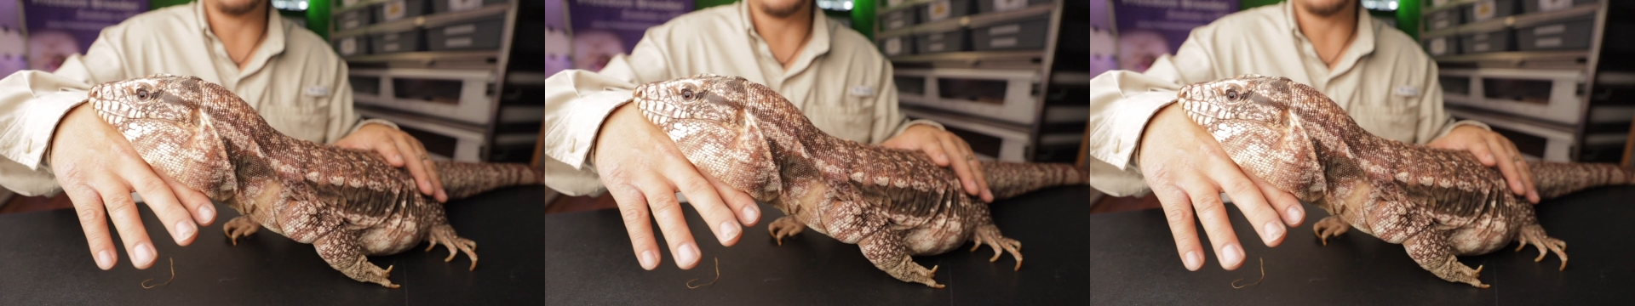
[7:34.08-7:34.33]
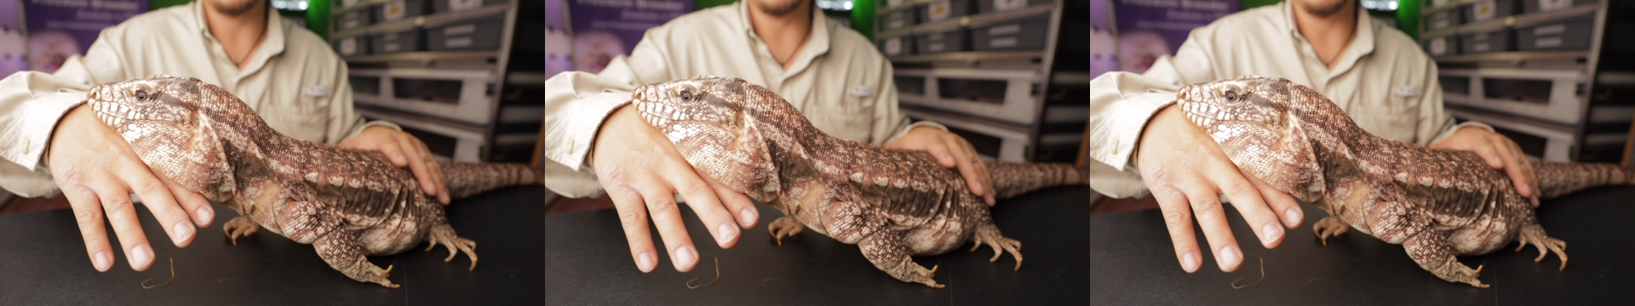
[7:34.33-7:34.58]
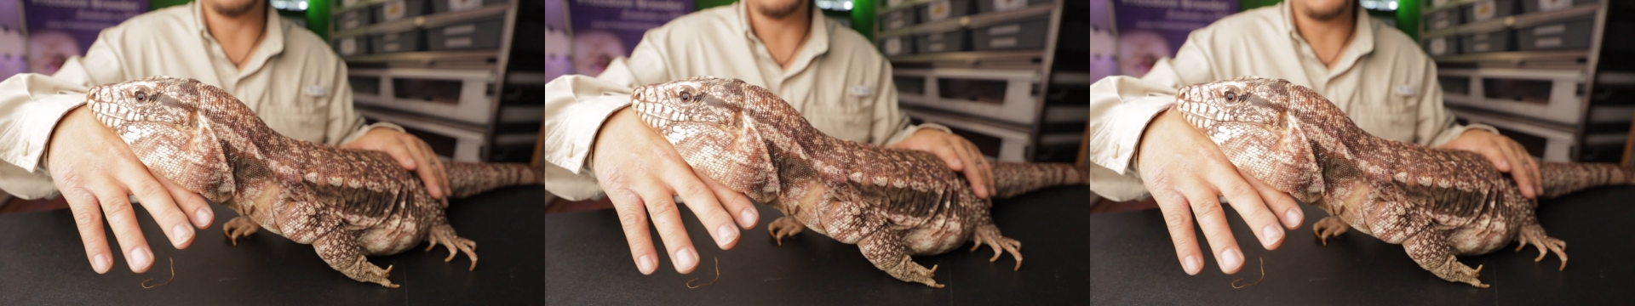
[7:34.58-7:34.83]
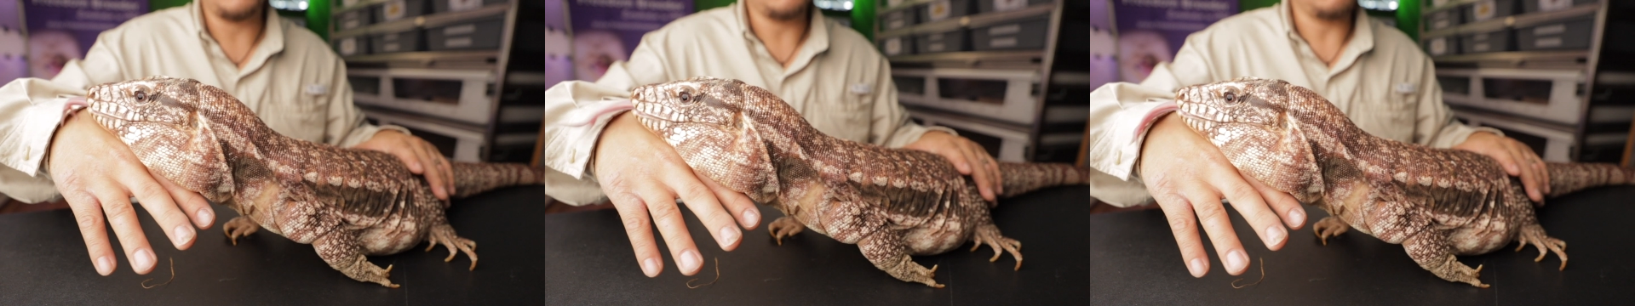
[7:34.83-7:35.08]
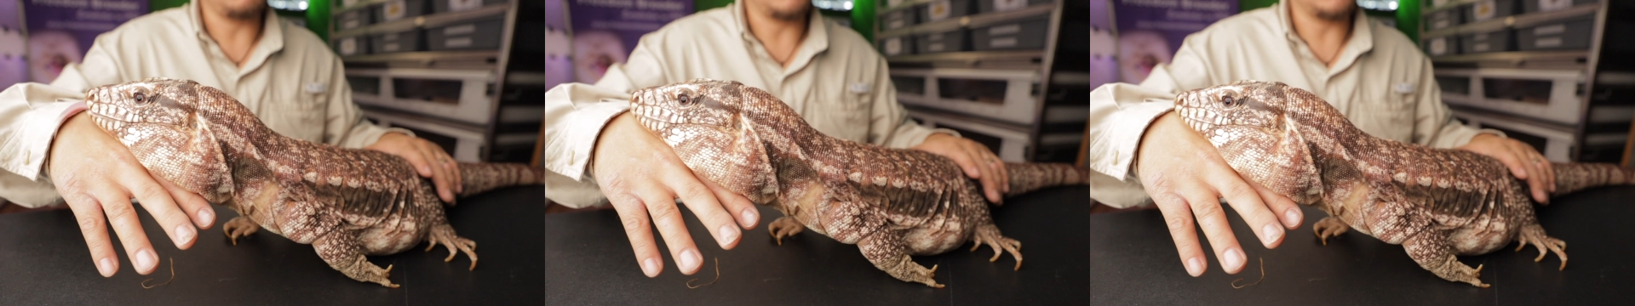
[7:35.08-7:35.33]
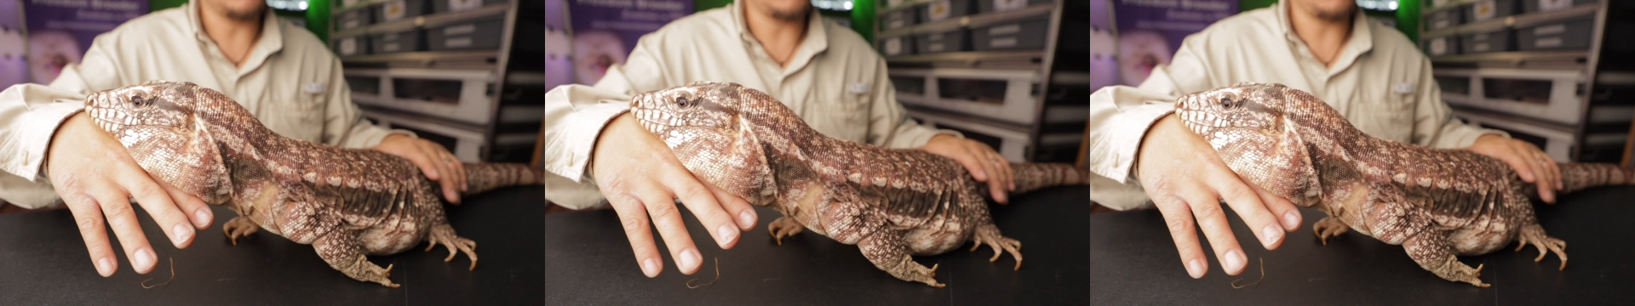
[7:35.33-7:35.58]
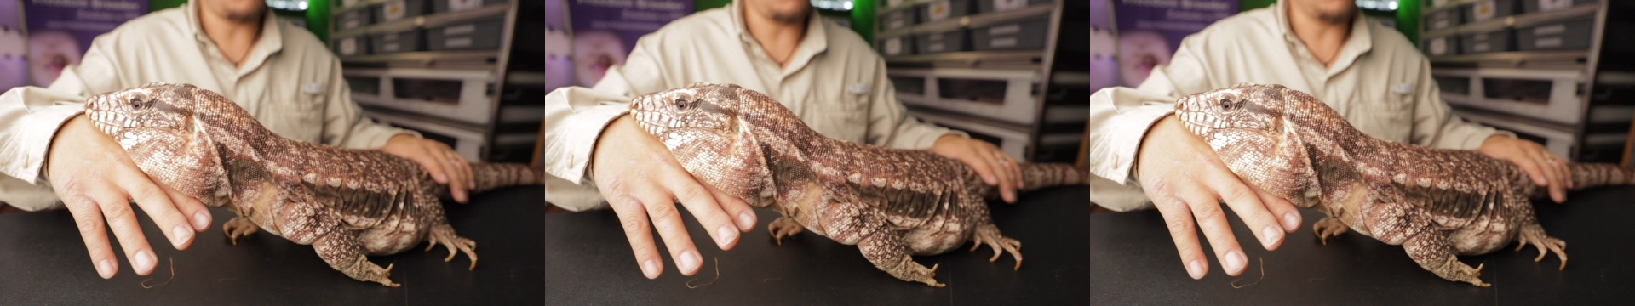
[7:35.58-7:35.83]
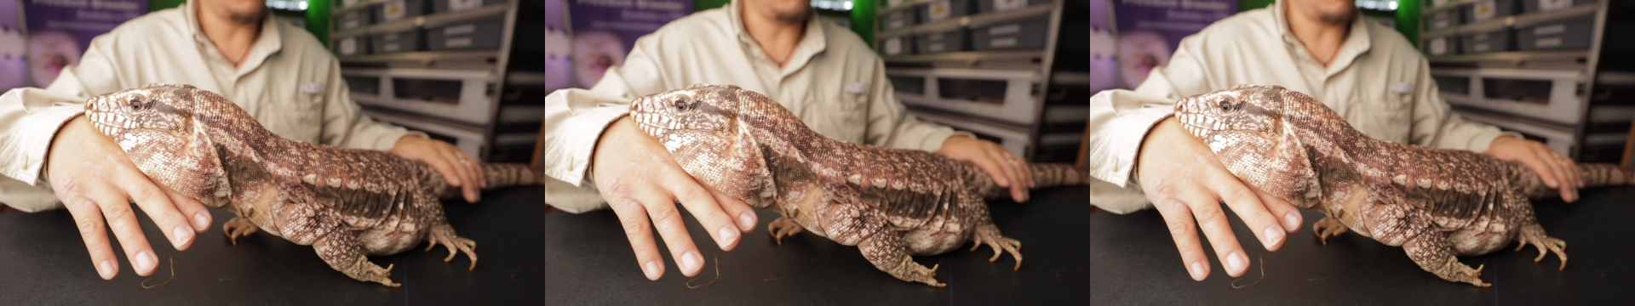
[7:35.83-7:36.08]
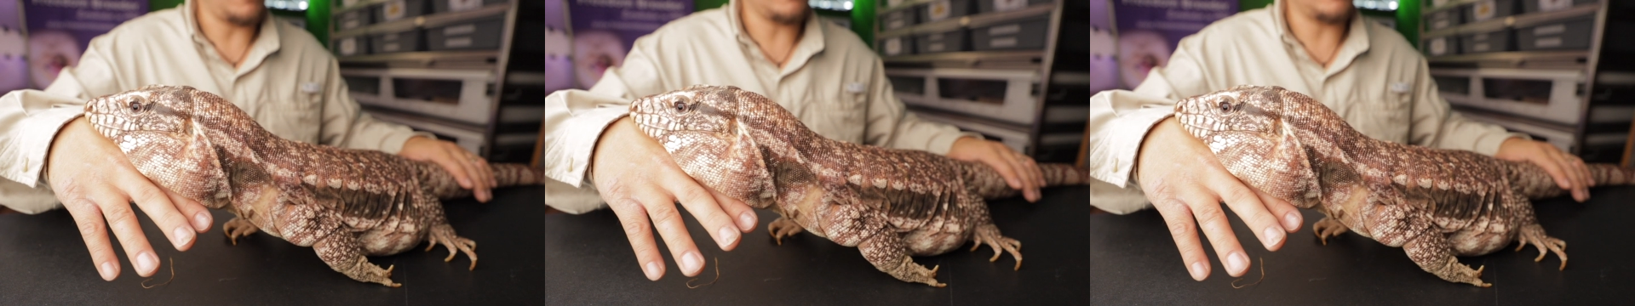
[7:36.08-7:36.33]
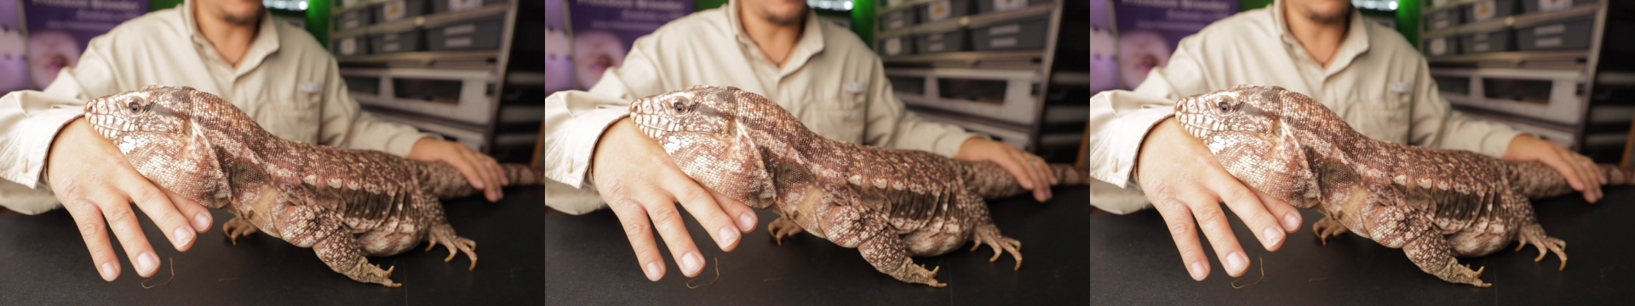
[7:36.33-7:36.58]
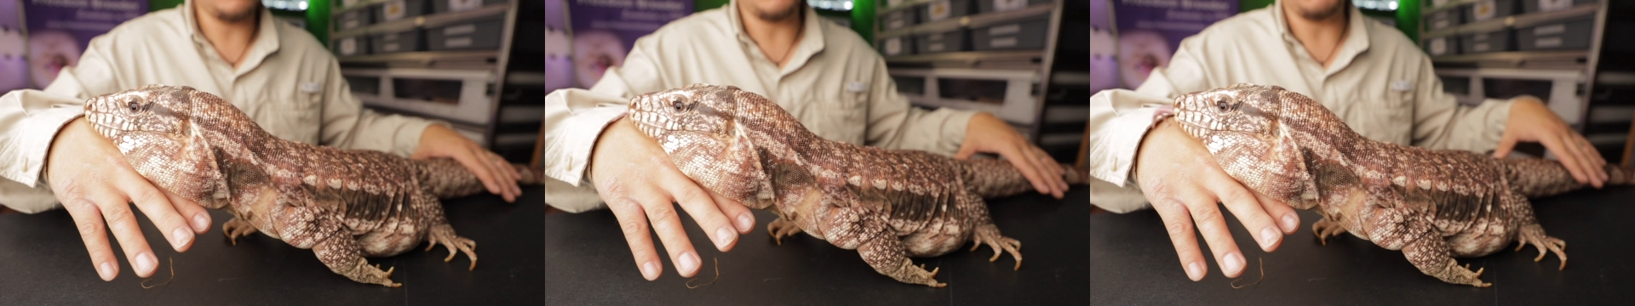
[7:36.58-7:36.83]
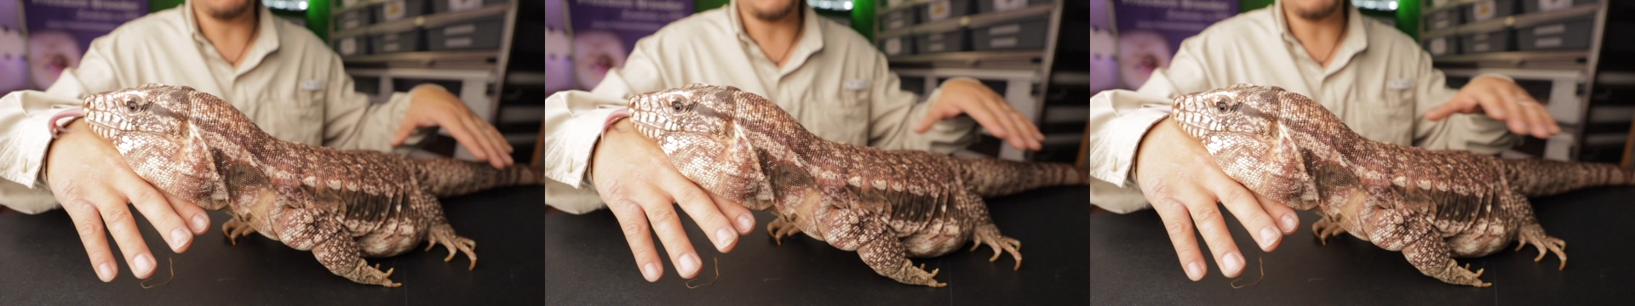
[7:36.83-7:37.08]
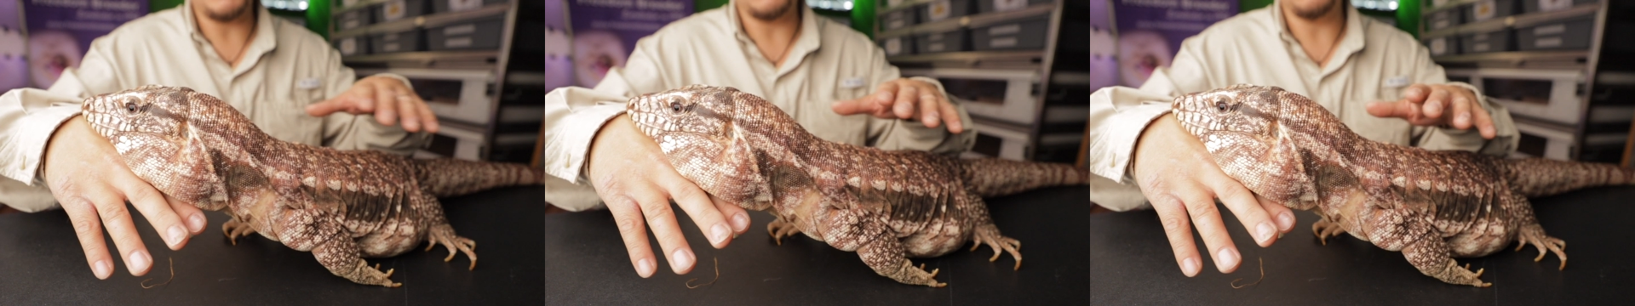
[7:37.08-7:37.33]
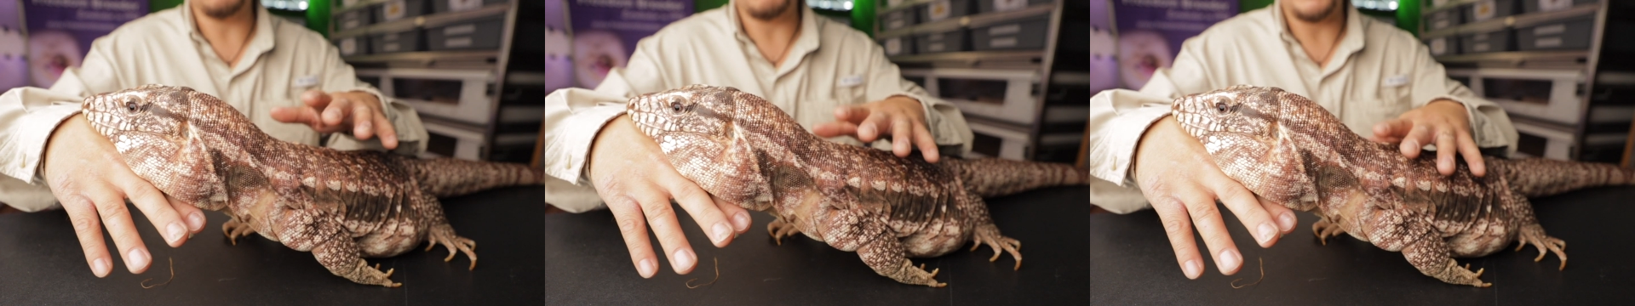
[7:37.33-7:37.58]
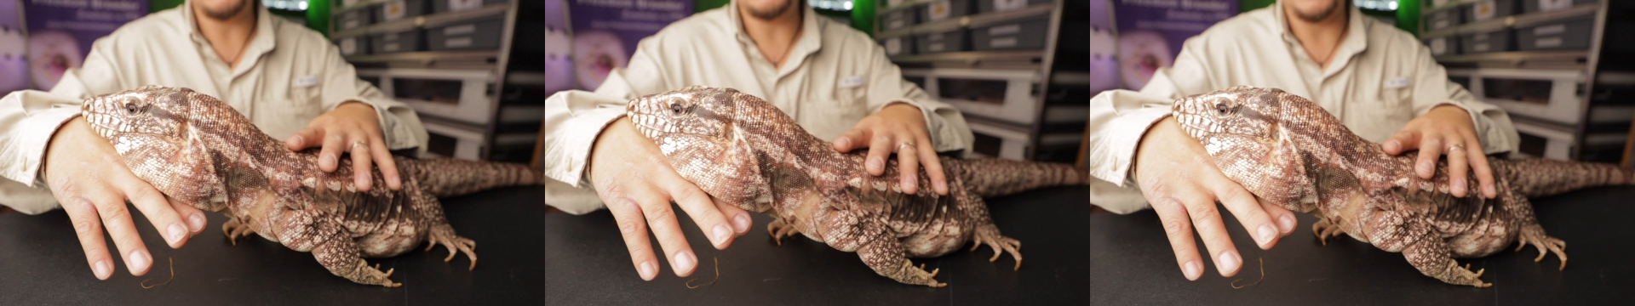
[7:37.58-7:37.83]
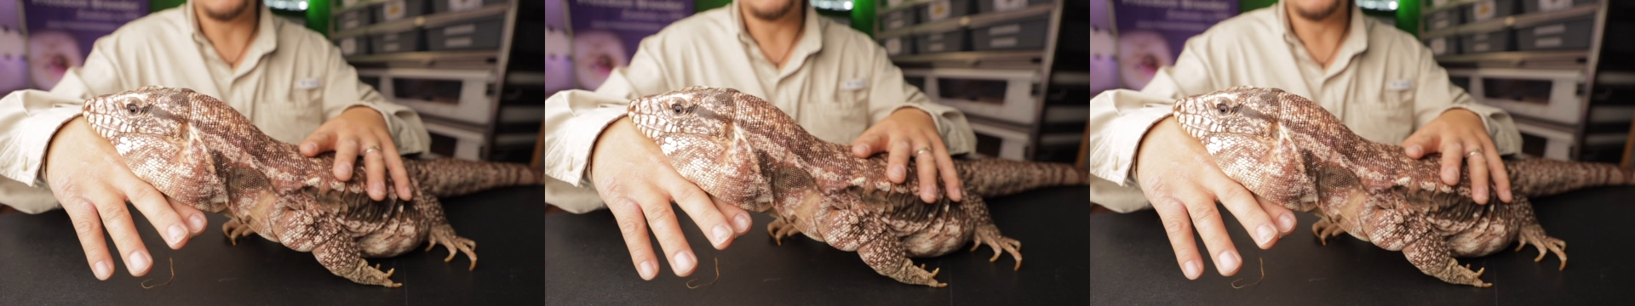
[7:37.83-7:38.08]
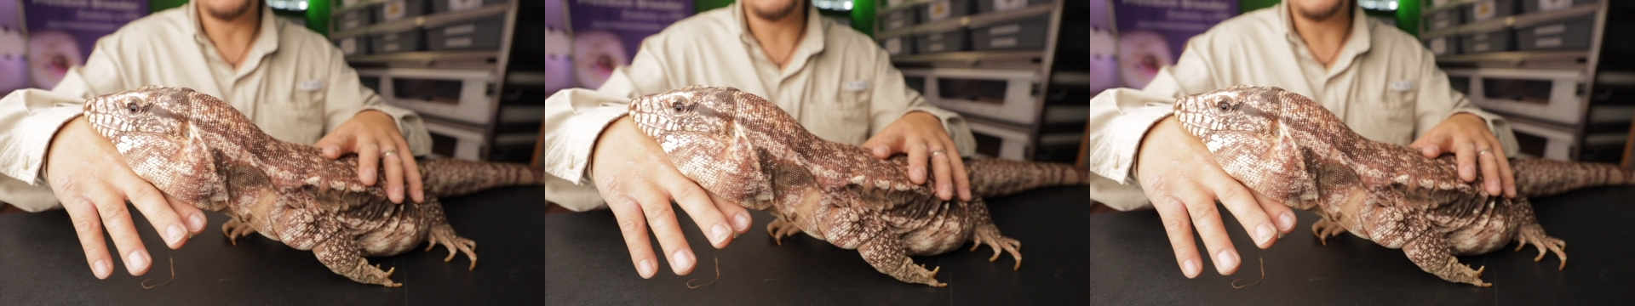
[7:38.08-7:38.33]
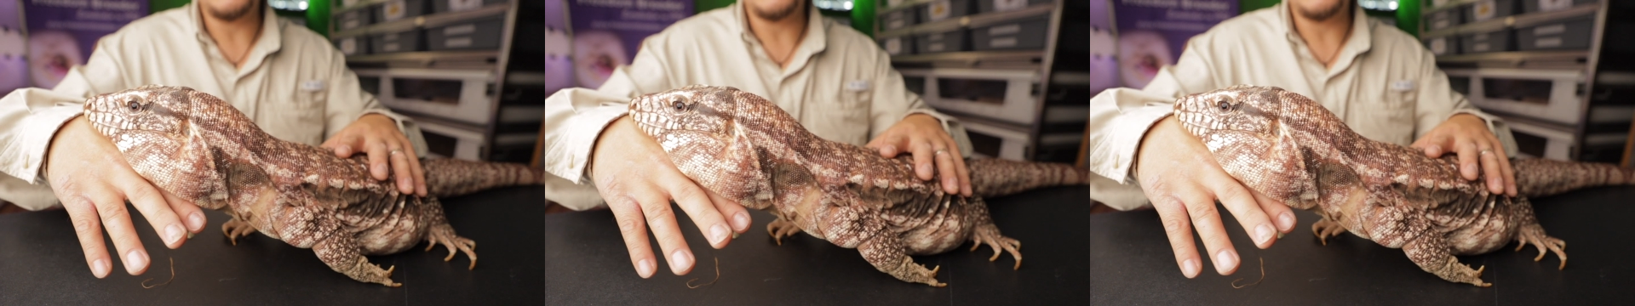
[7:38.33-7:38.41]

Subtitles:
Nobody's mouth can be seen.